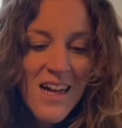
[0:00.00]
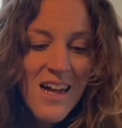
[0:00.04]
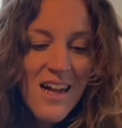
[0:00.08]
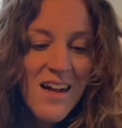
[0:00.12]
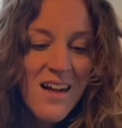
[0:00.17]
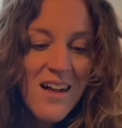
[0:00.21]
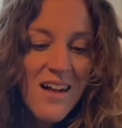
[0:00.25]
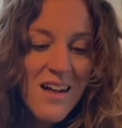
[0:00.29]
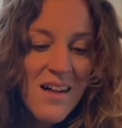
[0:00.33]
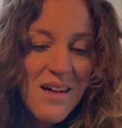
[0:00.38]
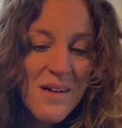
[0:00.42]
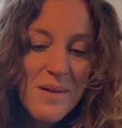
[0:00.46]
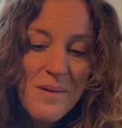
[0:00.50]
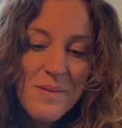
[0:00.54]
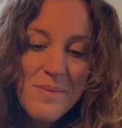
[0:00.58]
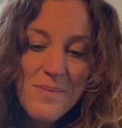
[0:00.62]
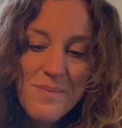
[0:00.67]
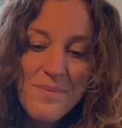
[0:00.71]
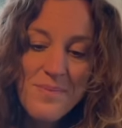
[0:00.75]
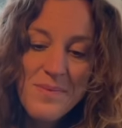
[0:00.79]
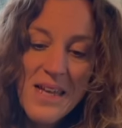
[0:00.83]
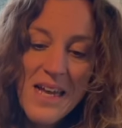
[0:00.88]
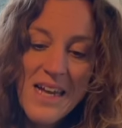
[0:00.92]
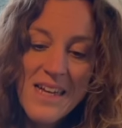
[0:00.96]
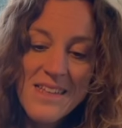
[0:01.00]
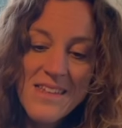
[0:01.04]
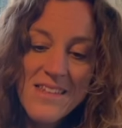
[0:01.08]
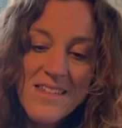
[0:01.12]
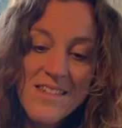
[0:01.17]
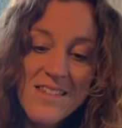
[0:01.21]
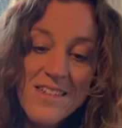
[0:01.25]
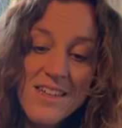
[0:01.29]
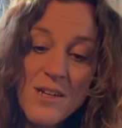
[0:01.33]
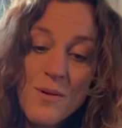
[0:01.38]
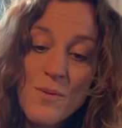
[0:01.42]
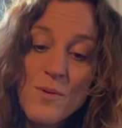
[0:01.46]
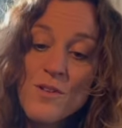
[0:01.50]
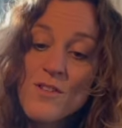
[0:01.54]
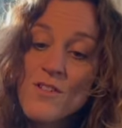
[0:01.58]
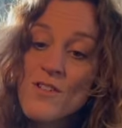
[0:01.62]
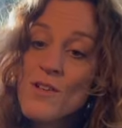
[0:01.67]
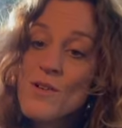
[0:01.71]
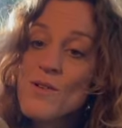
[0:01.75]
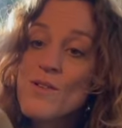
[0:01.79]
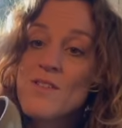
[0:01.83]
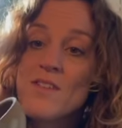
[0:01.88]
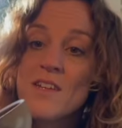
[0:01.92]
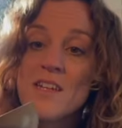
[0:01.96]
And it was
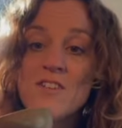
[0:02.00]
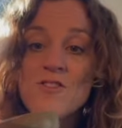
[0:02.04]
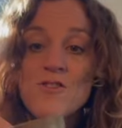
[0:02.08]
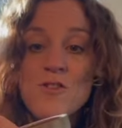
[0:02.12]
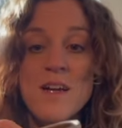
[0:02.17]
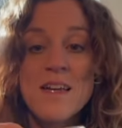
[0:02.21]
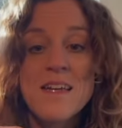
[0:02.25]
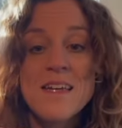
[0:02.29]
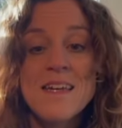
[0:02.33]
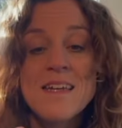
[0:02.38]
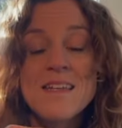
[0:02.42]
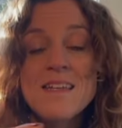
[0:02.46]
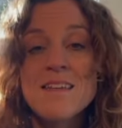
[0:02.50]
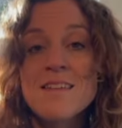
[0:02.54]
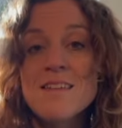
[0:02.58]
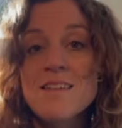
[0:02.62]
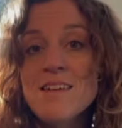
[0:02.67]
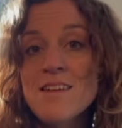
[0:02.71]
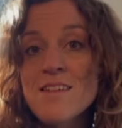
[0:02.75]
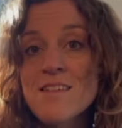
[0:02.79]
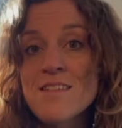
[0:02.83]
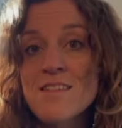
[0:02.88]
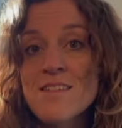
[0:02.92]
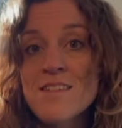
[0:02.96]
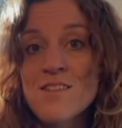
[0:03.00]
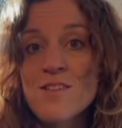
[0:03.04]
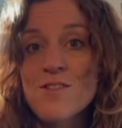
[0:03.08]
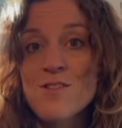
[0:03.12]
used, they drank it in this.